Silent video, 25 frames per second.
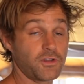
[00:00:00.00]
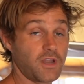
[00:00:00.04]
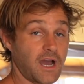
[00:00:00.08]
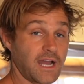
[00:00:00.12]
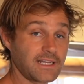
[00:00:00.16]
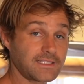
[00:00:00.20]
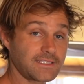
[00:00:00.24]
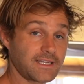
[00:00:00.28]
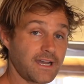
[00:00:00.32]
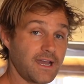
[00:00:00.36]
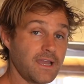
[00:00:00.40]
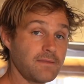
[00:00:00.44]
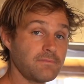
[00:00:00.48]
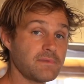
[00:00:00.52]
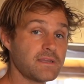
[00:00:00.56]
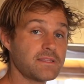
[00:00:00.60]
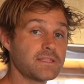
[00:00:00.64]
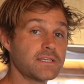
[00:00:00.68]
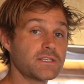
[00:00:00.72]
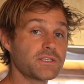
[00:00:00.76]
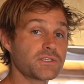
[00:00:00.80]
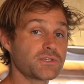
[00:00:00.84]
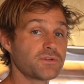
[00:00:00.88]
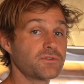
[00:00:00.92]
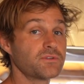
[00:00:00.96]
nighttime, and
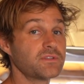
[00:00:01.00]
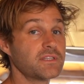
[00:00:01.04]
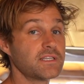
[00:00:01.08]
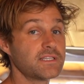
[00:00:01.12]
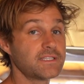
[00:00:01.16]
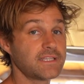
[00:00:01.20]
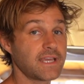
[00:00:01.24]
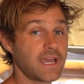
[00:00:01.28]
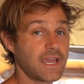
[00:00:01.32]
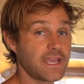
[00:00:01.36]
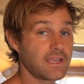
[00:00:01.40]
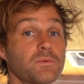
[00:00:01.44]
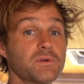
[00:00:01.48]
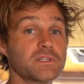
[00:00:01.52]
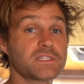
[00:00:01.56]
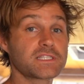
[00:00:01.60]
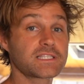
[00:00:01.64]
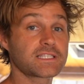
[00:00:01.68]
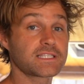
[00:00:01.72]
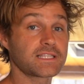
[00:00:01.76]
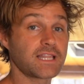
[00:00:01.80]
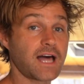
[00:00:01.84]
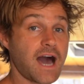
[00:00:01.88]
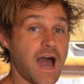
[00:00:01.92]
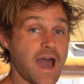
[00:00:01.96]
then during the day we would
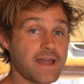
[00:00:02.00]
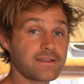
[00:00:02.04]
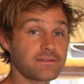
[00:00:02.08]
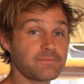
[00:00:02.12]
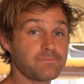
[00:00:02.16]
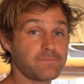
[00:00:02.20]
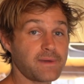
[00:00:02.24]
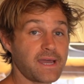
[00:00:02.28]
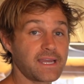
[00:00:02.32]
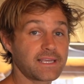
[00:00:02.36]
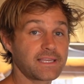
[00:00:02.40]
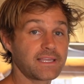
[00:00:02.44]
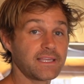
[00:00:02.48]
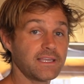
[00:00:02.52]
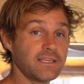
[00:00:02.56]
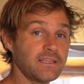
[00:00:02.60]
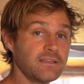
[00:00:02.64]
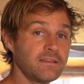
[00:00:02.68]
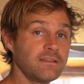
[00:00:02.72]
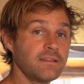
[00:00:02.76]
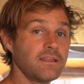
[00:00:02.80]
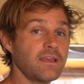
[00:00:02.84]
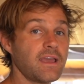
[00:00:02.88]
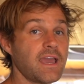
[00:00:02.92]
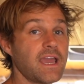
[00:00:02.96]
slide it back
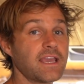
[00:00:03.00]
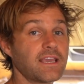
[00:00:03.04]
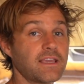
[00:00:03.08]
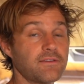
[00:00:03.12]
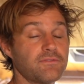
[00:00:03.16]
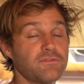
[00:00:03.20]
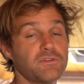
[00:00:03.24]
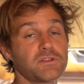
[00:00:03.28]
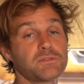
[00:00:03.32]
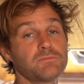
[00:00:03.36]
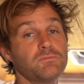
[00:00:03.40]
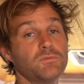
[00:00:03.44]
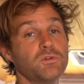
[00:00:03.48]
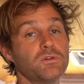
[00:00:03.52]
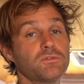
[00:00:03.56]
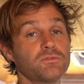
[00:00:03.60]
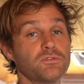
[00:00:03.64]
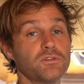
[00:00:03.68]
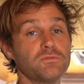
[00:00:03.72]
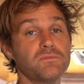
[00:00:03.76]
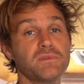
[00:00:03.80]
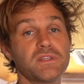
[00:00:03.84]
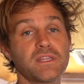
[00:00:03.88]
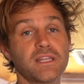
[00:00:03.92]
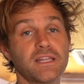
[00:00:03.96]
in and give us more
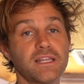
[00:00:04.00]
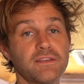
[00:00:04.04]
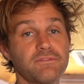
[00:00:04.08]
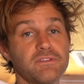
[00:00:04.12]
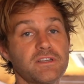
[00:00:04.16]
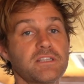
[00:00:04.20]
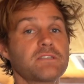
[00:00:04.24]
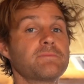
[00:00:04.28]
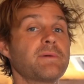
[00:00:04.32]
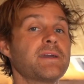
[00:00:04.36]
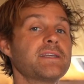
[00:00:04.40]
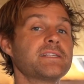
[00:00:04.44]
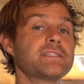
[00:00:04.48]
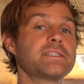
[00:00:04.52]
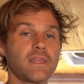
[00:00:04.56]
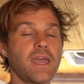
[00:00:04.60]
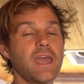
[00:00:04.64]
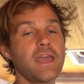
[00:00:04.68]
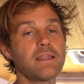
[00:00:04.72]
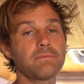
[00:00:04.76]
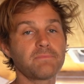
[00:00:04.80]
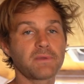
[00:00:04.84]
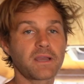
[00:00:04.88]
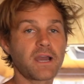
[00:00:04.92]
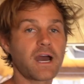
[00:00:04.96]
room in the living space,
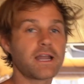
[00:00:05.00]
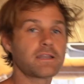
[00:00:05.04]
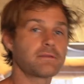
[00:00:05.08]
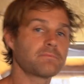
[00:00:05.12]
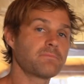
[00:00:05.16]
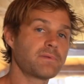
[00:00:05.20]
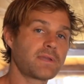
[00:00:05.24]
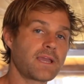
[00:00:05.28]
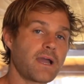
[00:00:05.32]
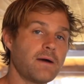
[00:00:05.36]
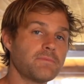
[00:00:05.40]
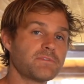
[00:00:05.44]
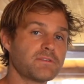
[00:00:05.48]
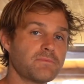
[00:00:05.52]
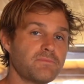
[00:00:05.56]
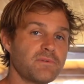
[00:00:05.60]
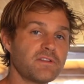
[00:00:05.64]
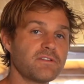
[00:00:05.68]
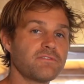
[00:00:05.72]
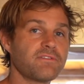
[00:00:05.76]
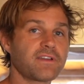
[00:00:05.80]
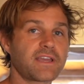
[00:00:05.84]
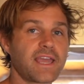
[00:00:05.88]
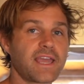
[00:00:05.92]
and it kind of becomes a bit of a